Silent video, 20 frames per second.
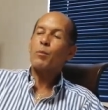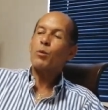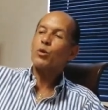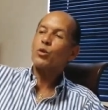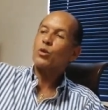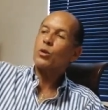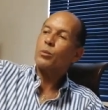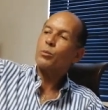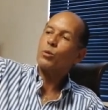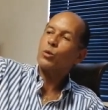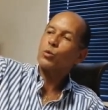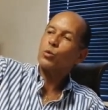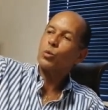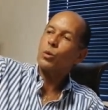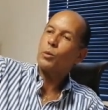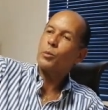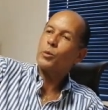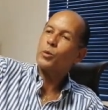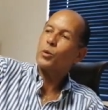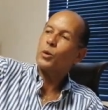ka moso
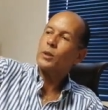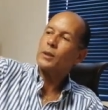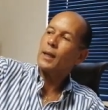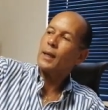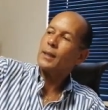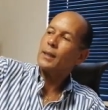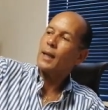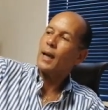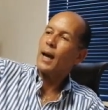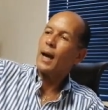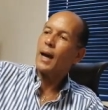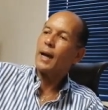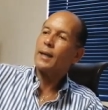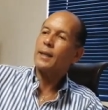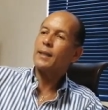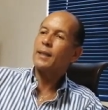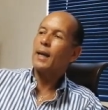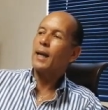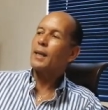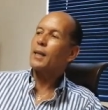motho o o tata
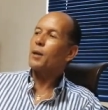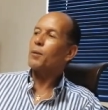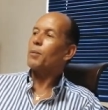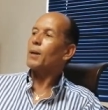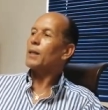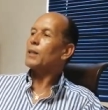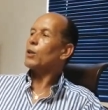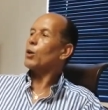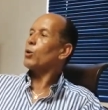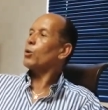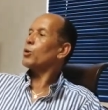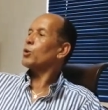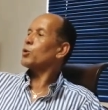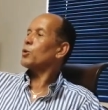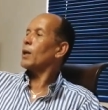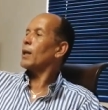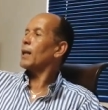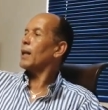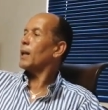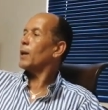ga re nna ke batla
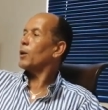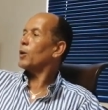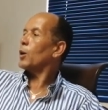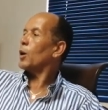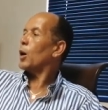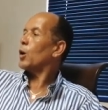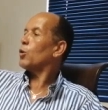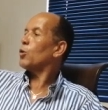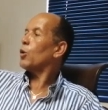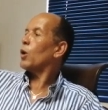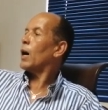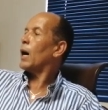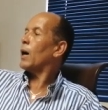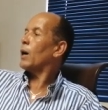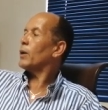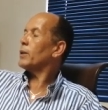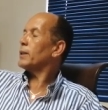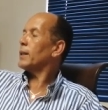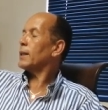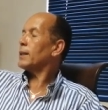go tswelela ka go
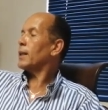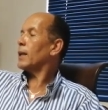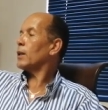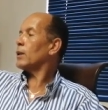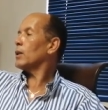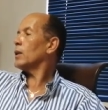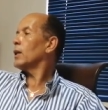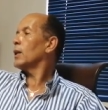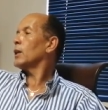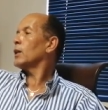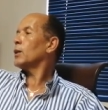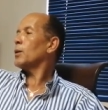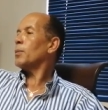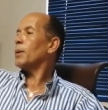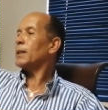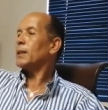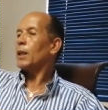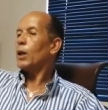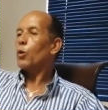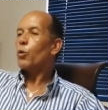netane
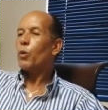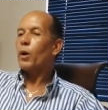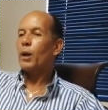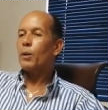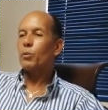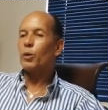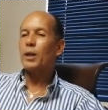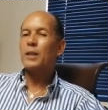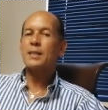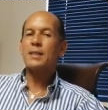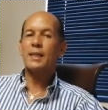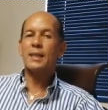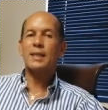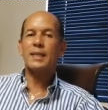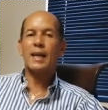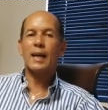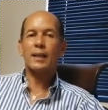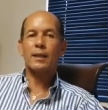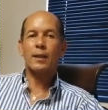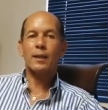ke batla kgwebo e
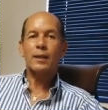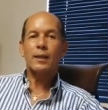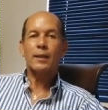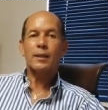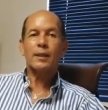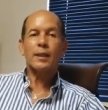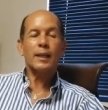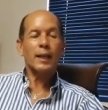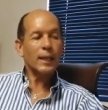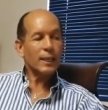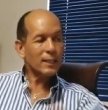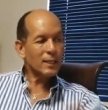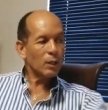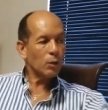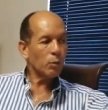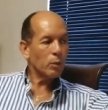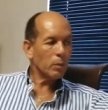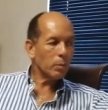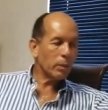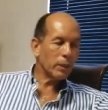ntseng the
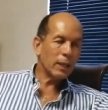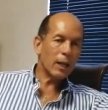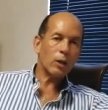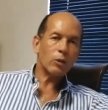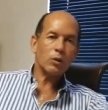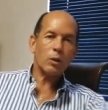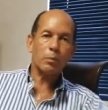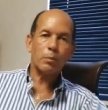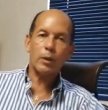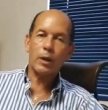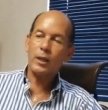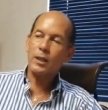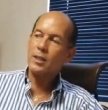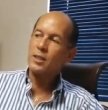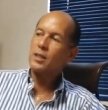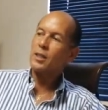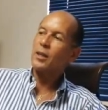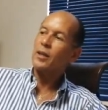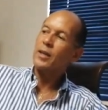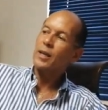next thing we bring out a
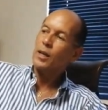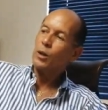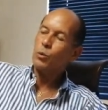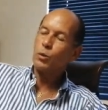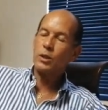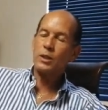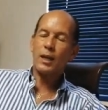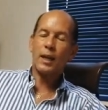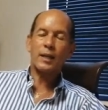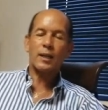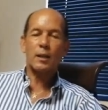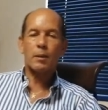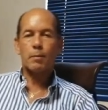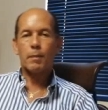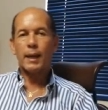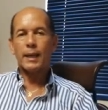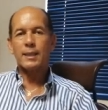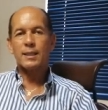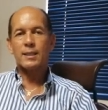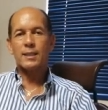policy which
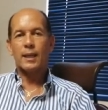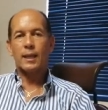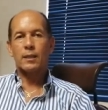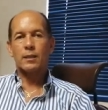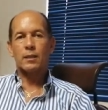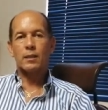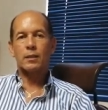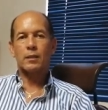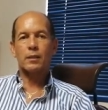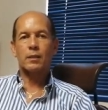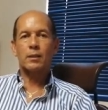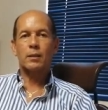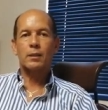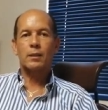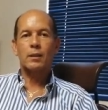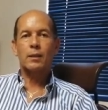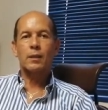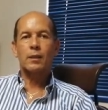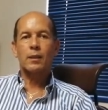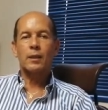undermines that
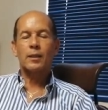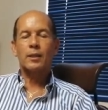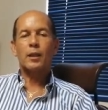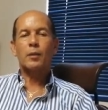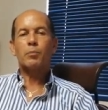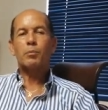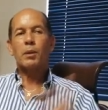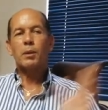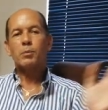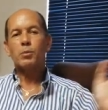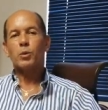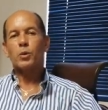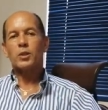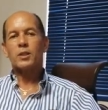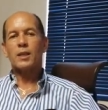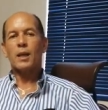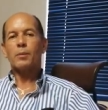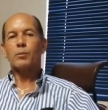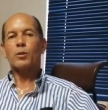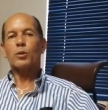then people
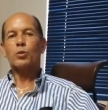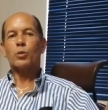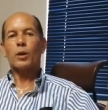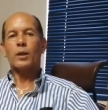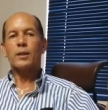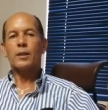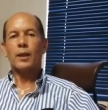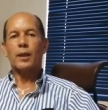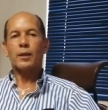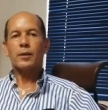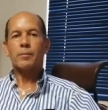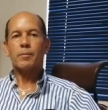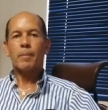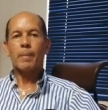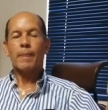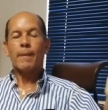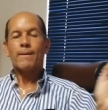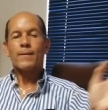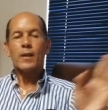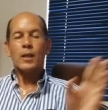will say i'm not going there
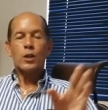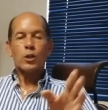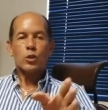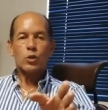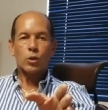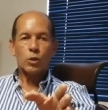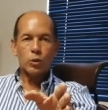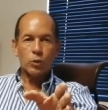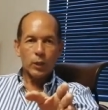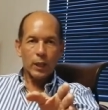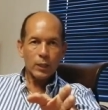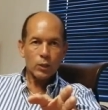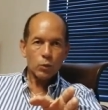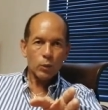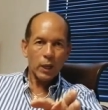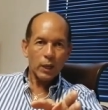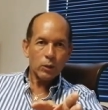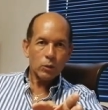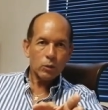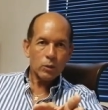so
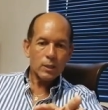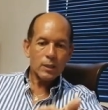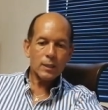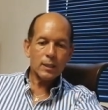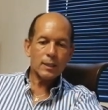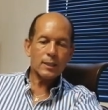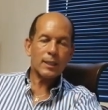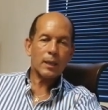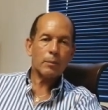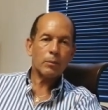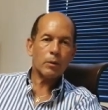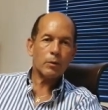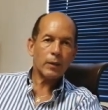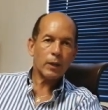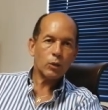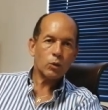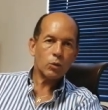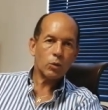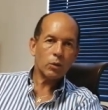that's why you'll see some